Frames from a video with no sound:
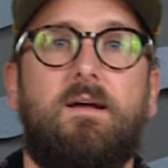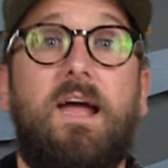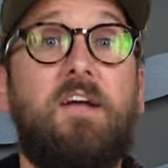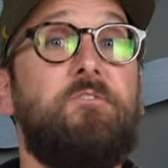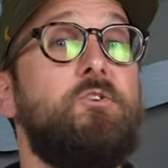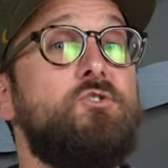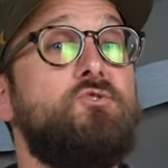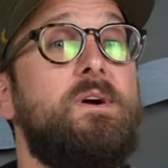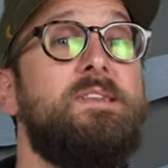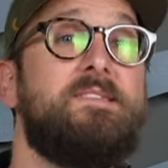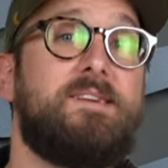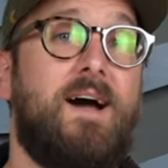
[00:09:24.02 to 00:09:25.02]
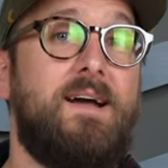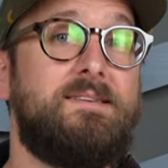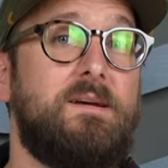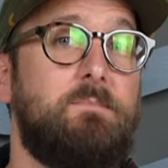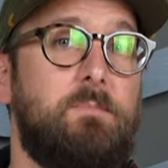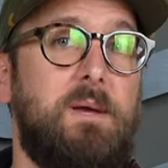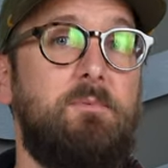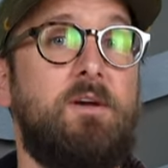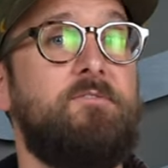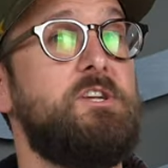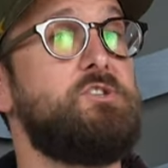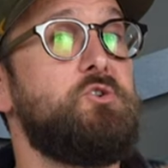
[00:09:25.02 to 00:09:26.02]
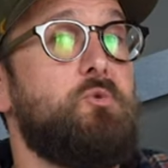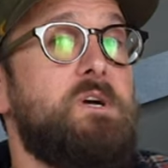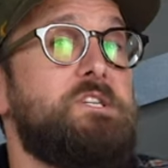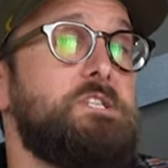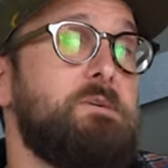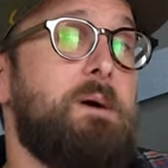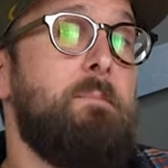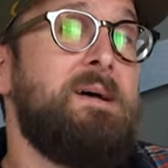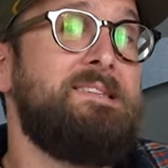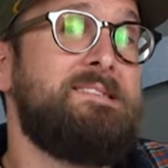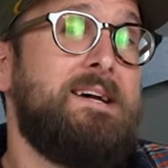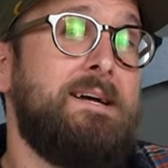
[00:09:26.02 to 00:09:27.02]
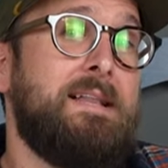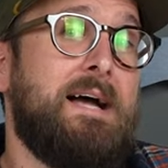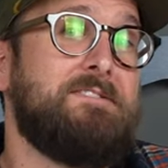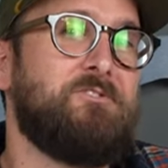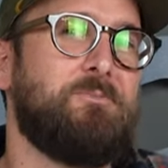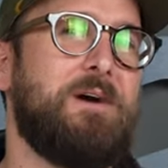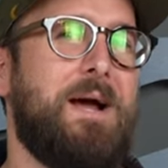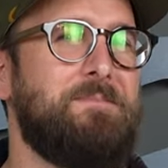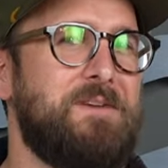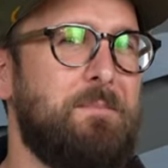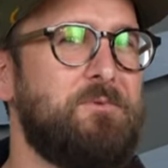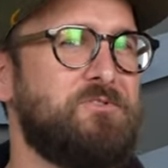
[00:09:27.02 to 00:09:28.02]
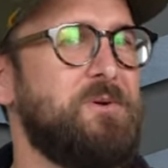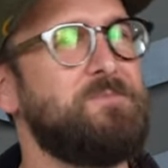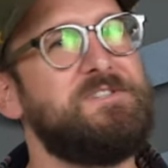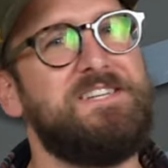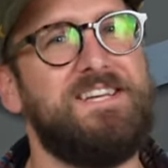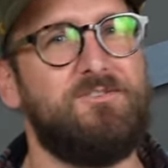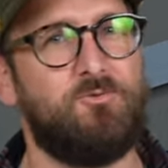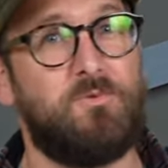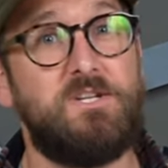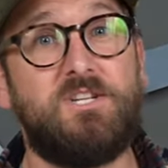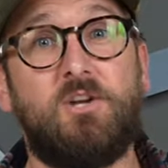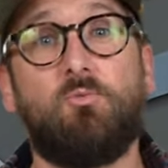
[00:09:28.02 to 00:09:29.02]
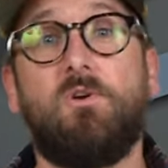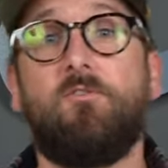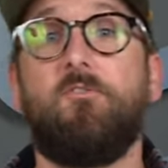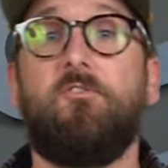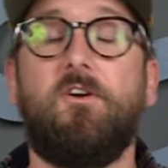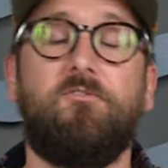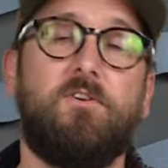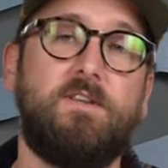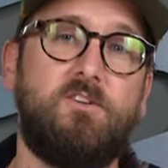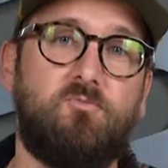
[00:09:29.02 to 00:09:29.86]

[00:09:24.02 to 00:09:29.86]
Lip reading: Hey, if you're enjoying this content, but maybe you have additional questions about men's sunglasses, or perhaps you have prescription needs, well, reach out to one of our very friendly